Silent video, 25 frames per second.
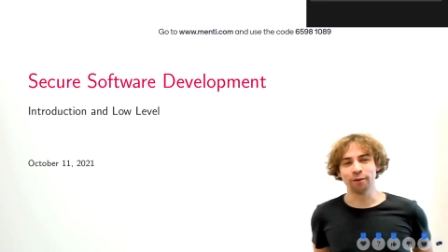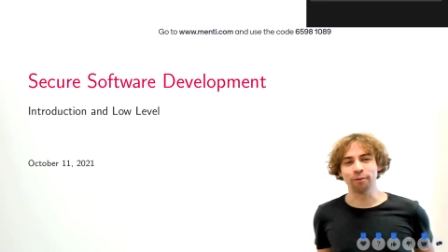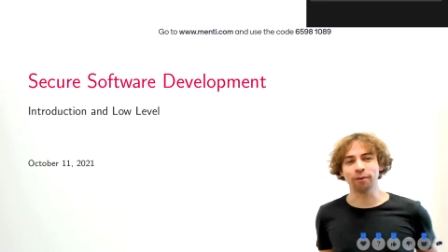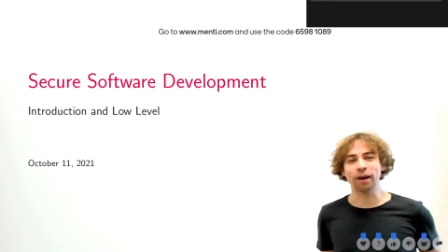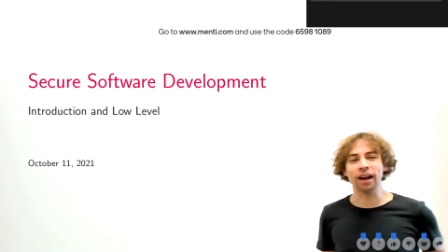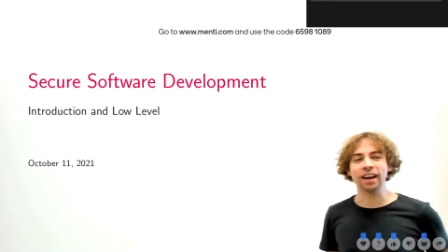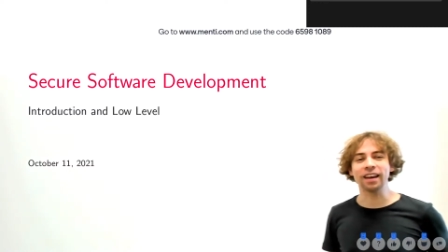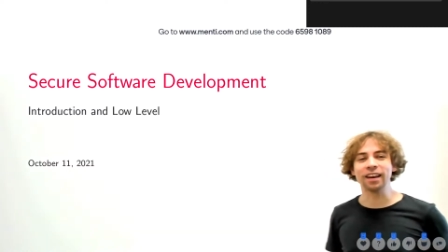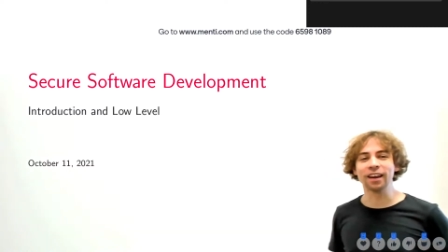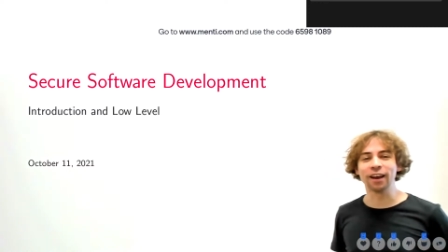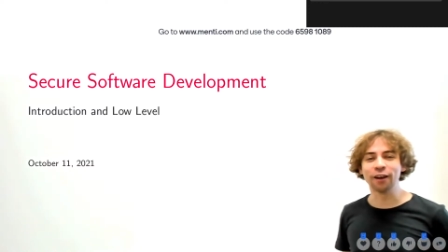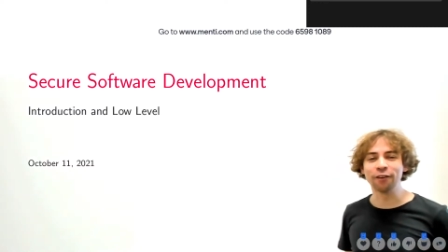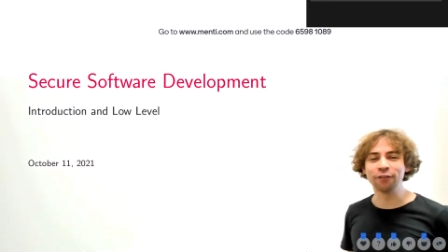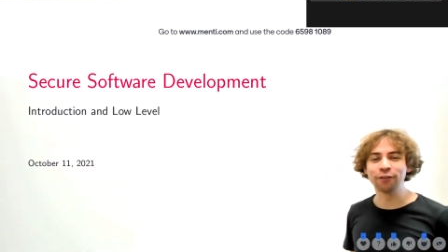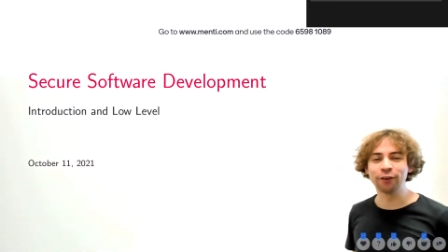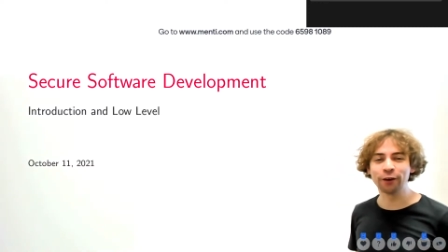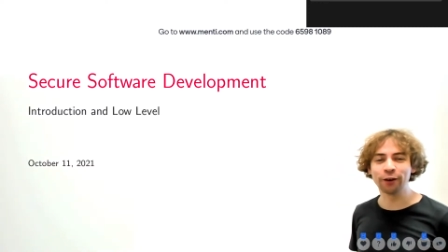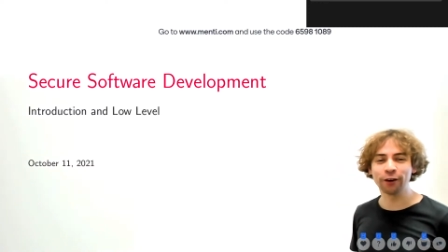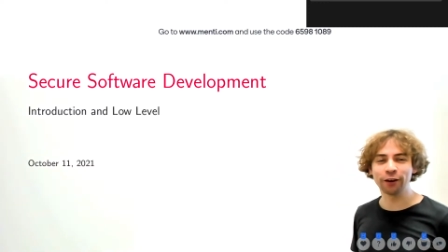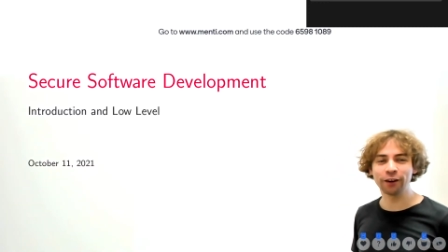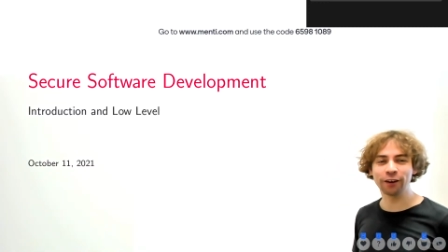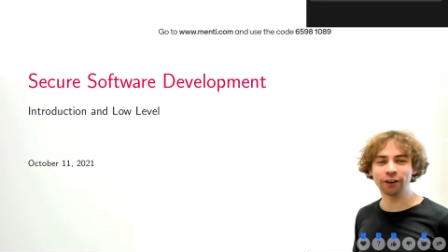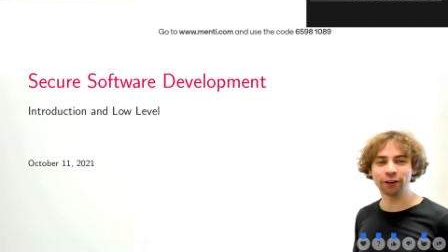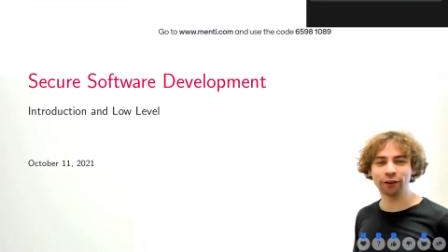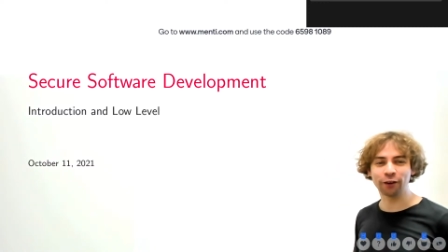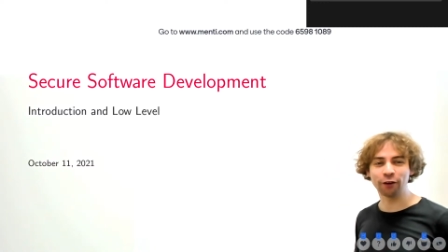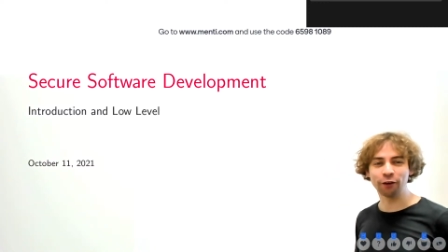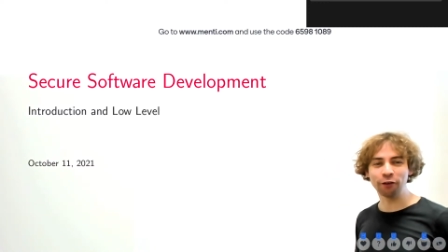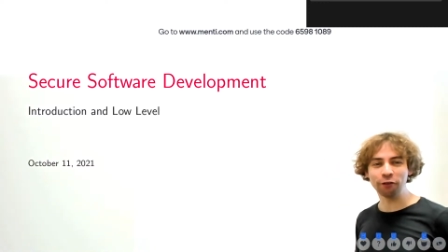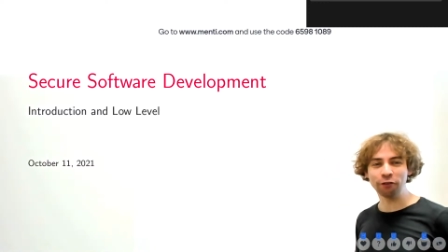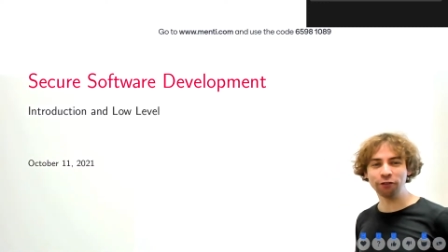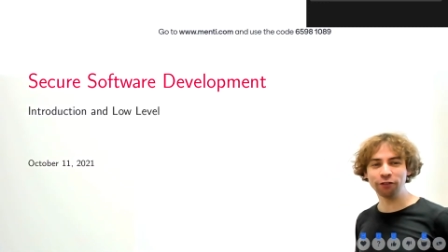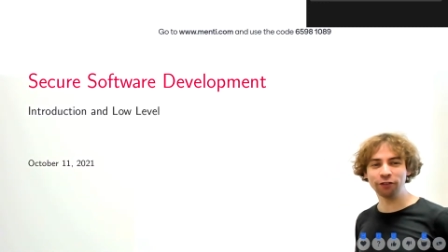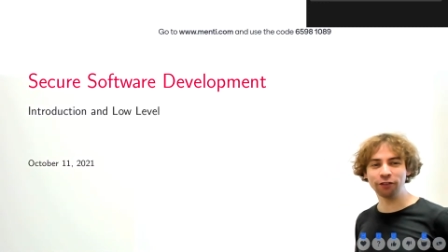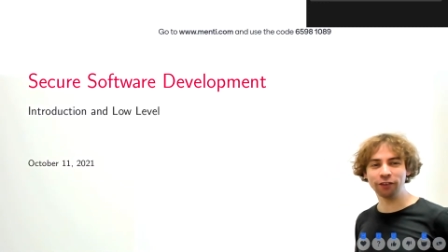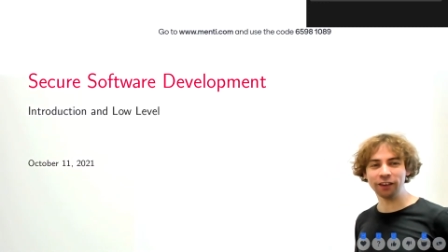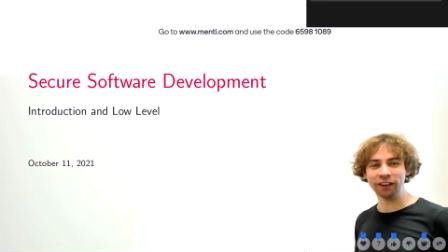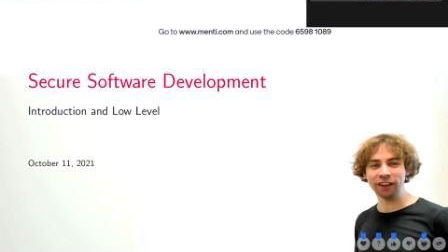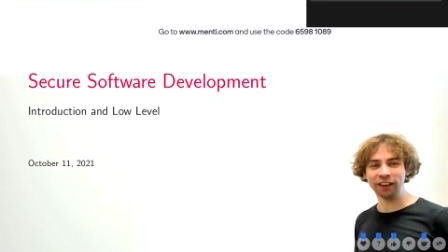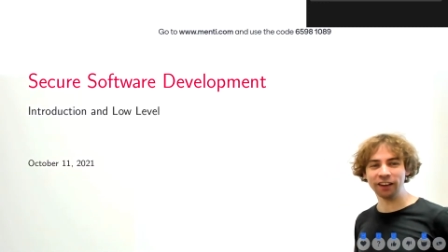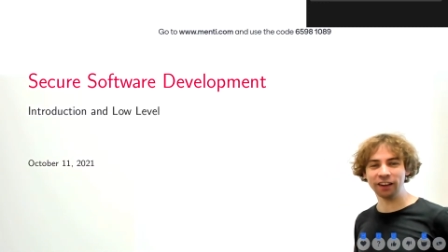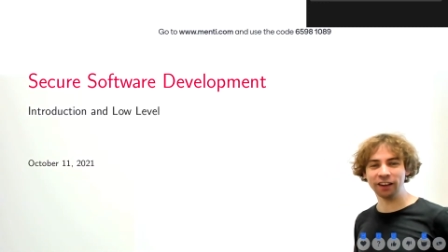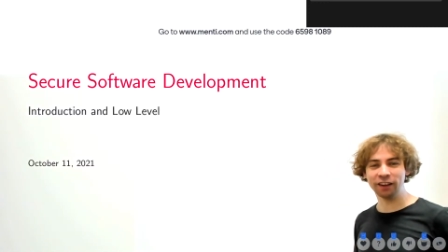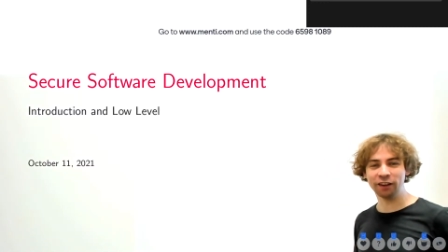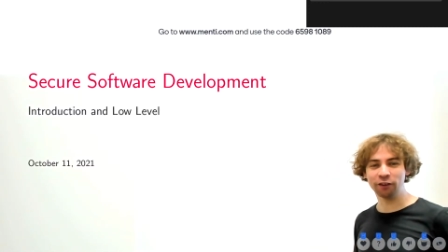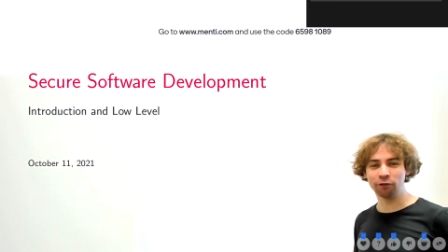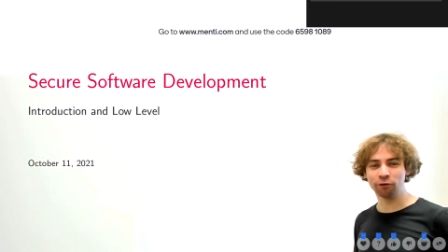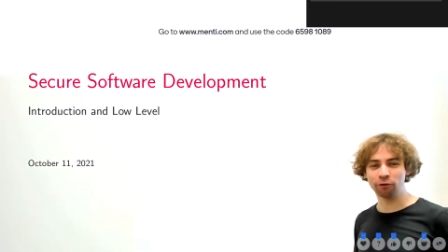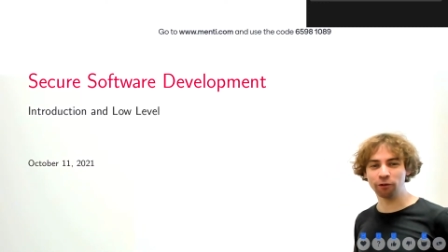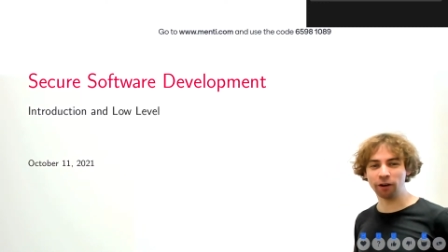might have heard of
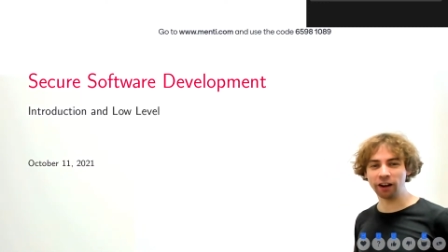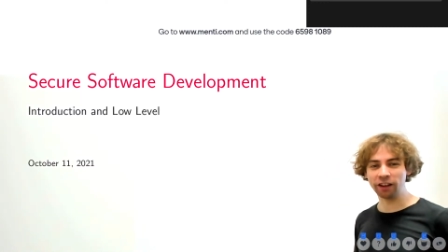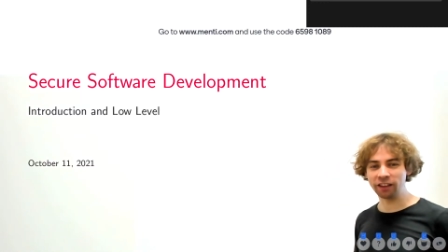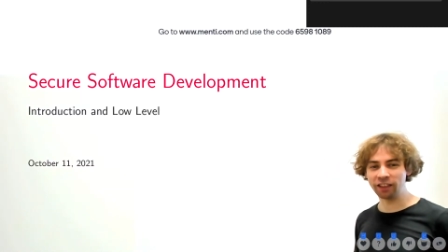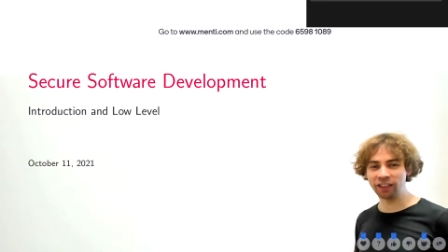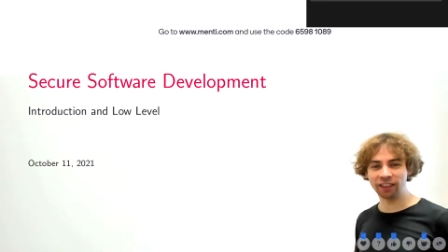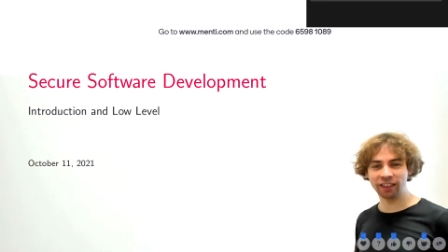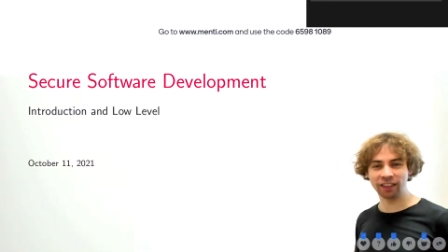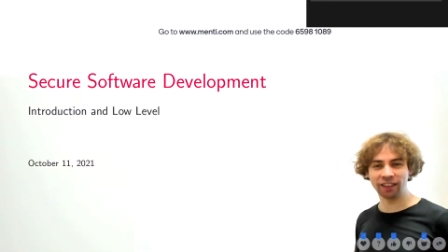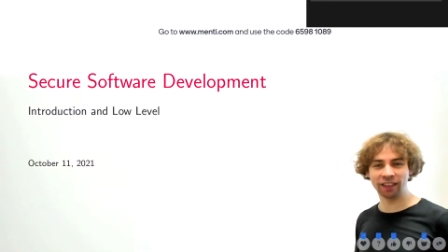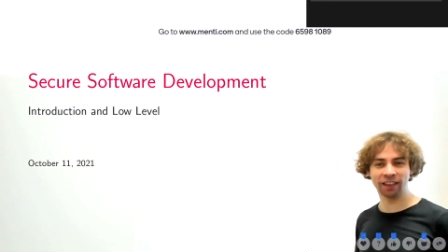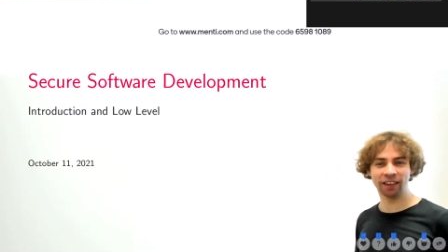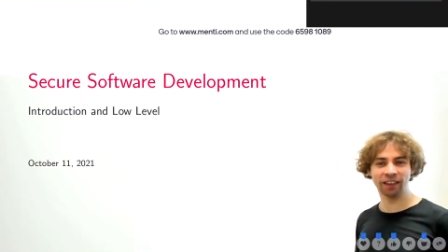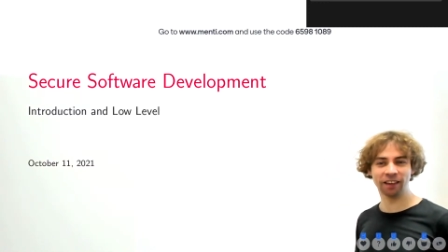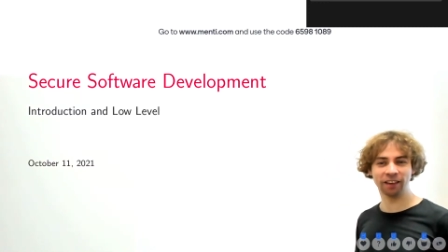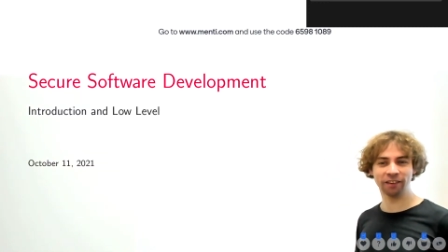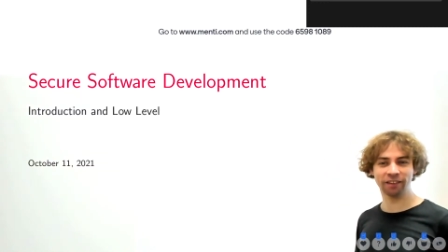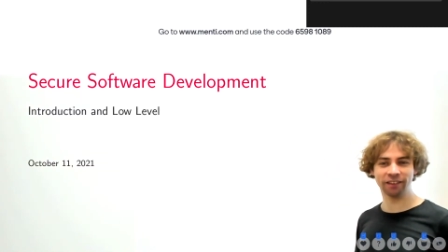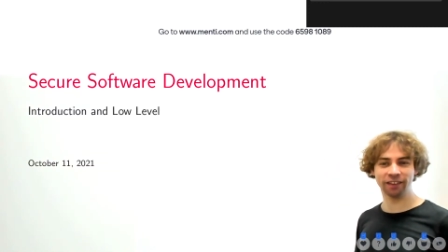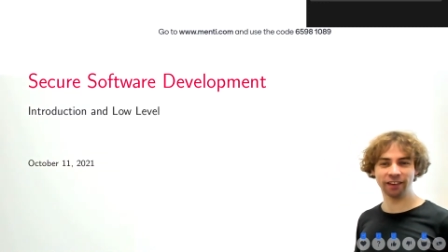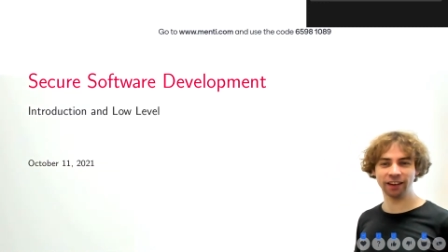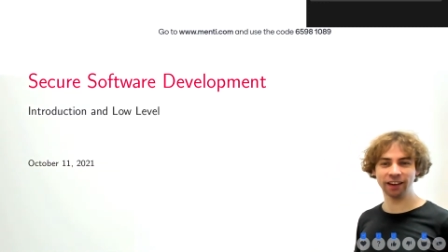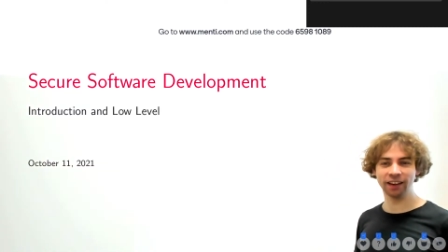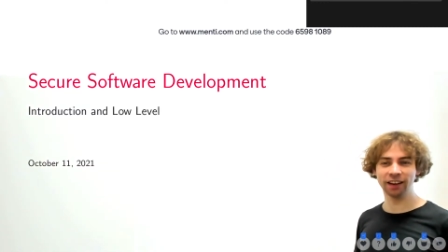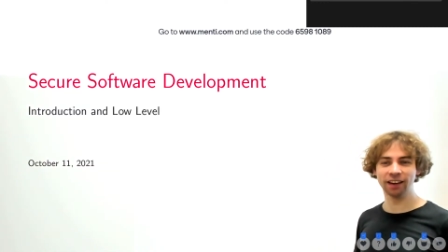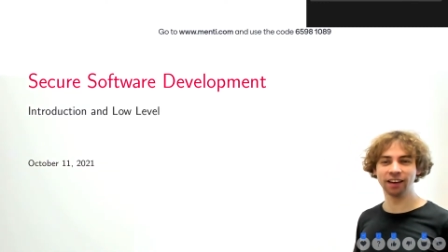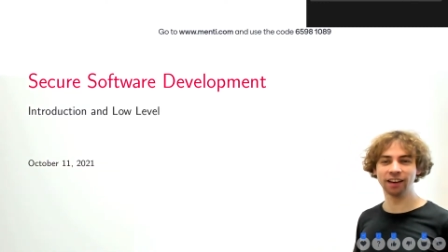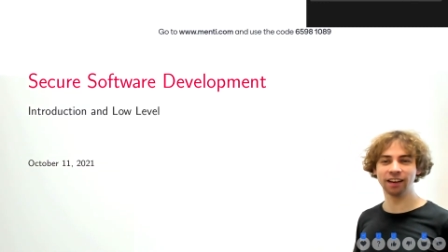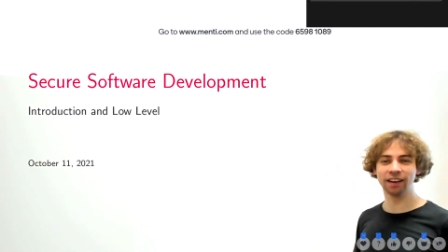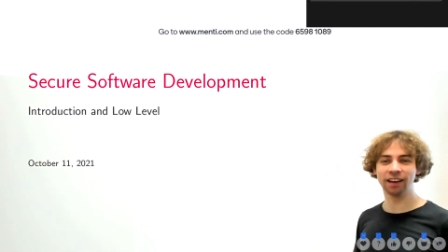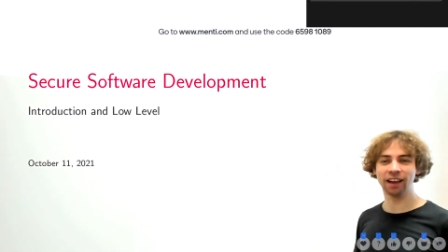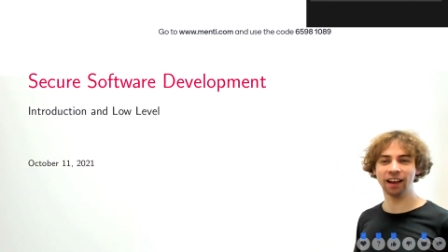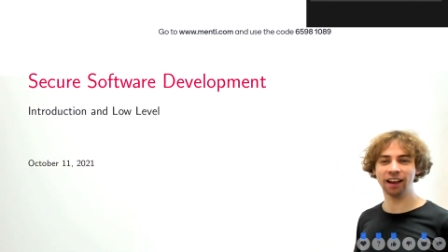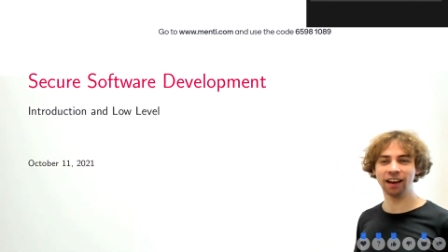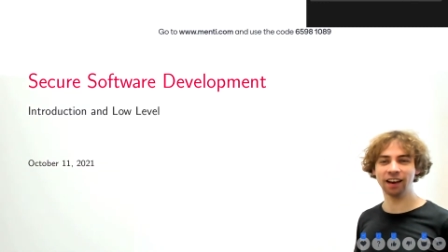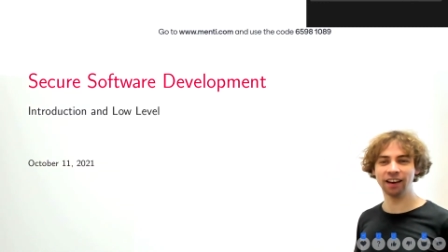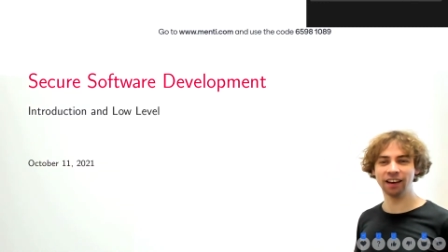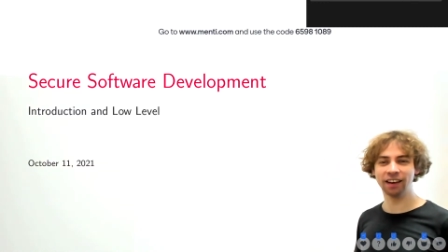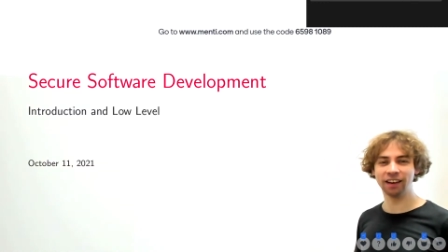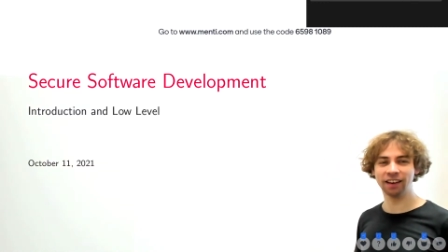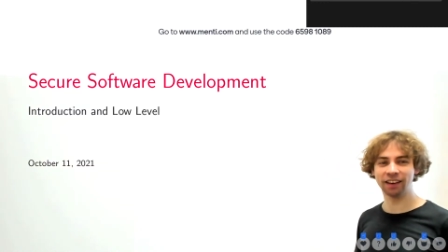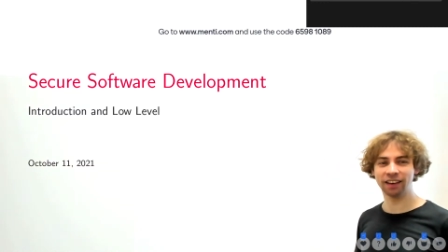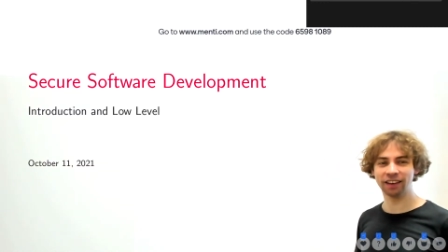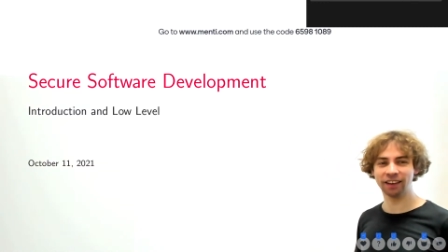Rust, right? And